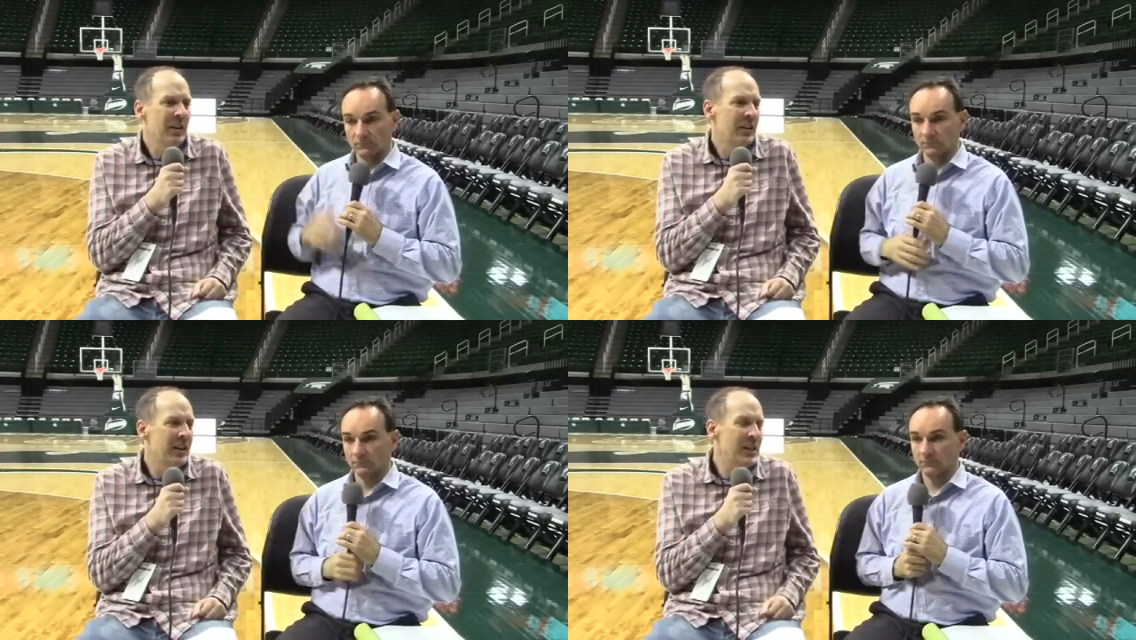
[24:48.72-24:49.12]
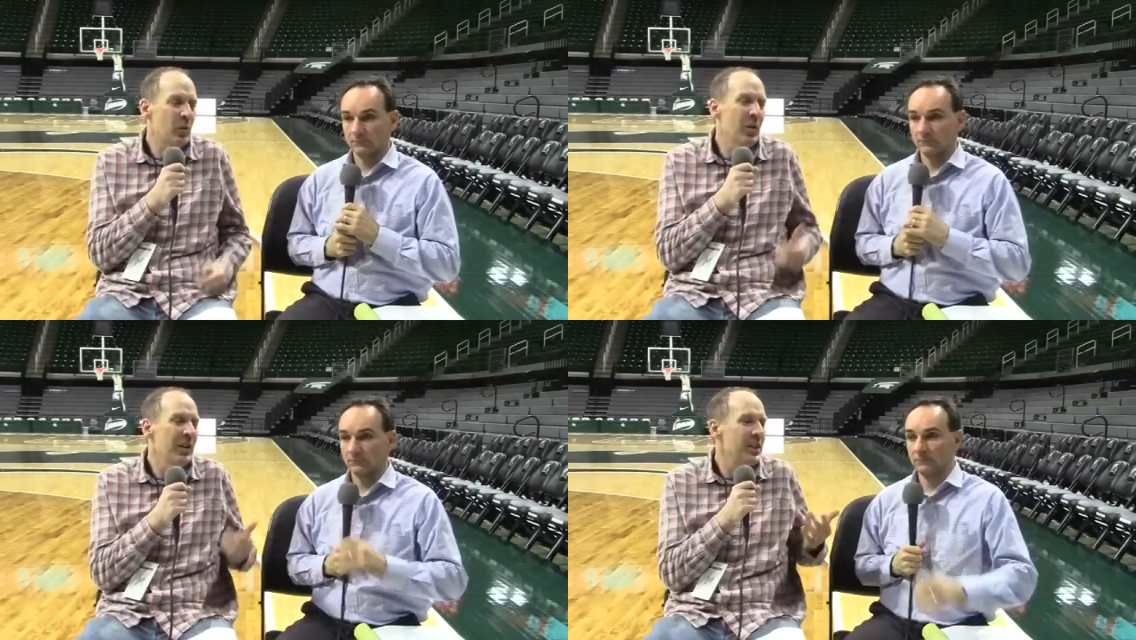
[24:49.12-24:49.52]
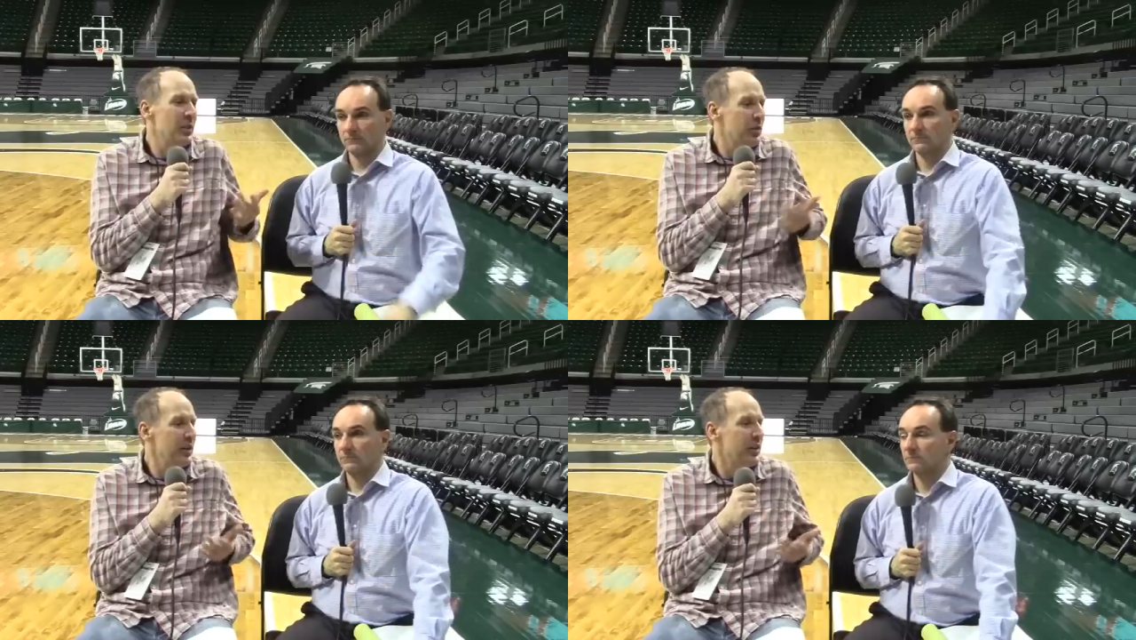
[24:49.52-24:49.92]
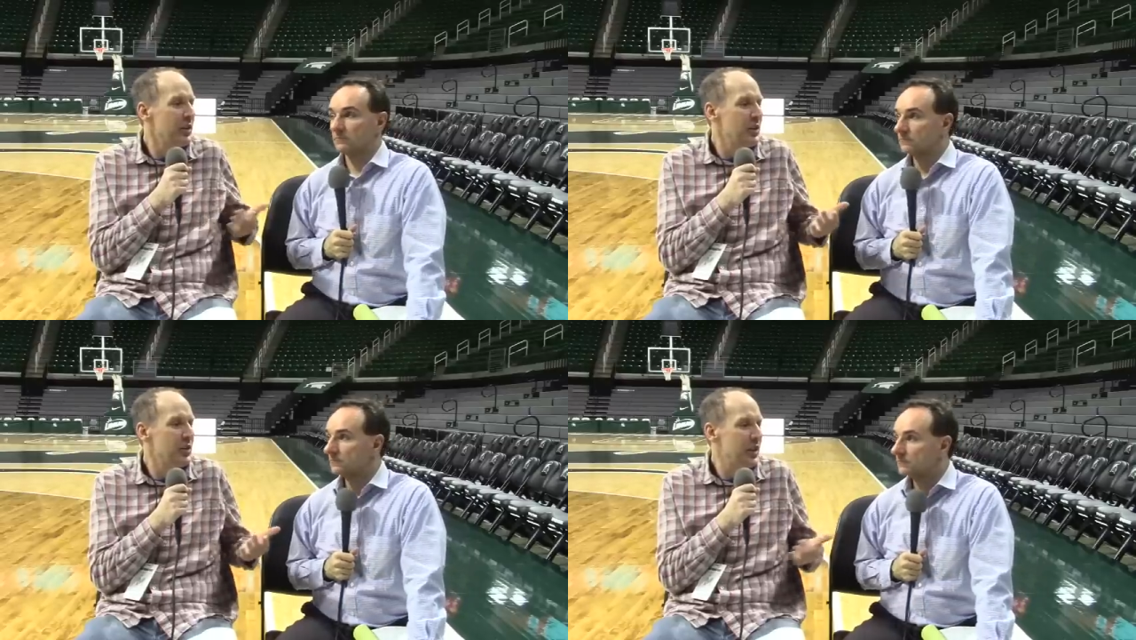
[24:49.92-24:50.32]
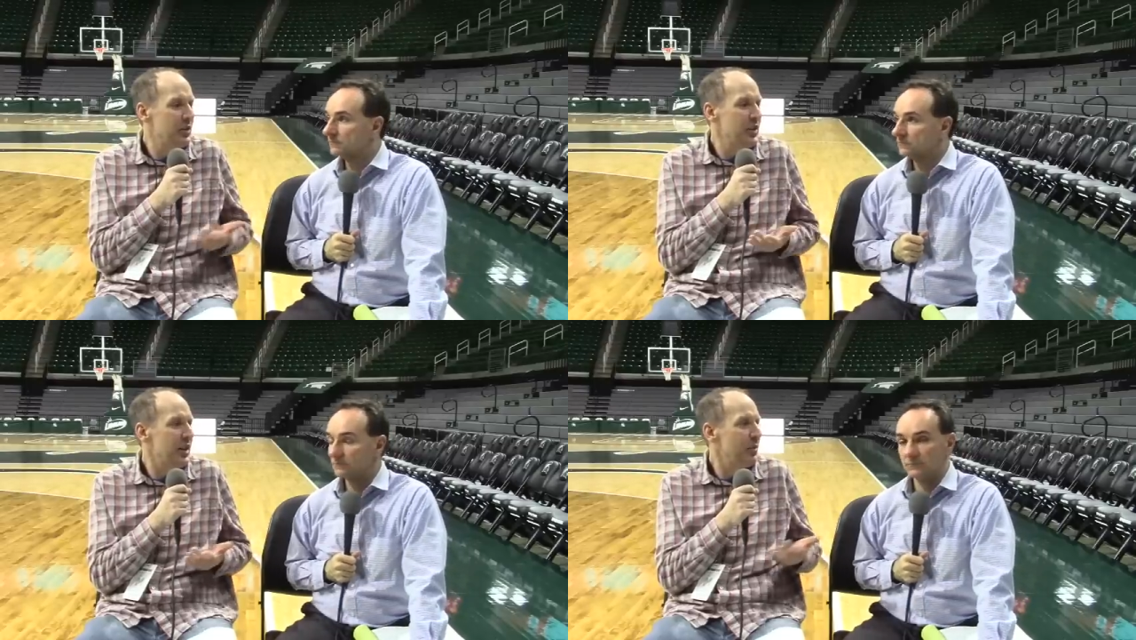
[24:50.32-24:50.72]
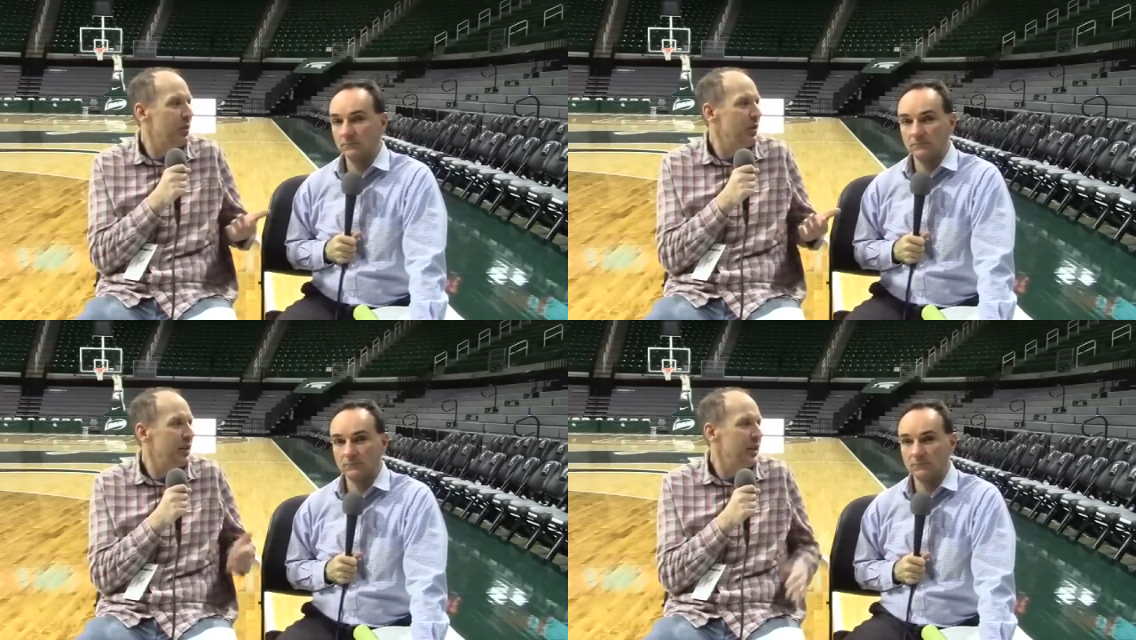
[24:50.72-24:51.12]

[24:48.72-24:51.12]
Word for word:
Speaker 1: that's one of the things that really hurts your draft stock more.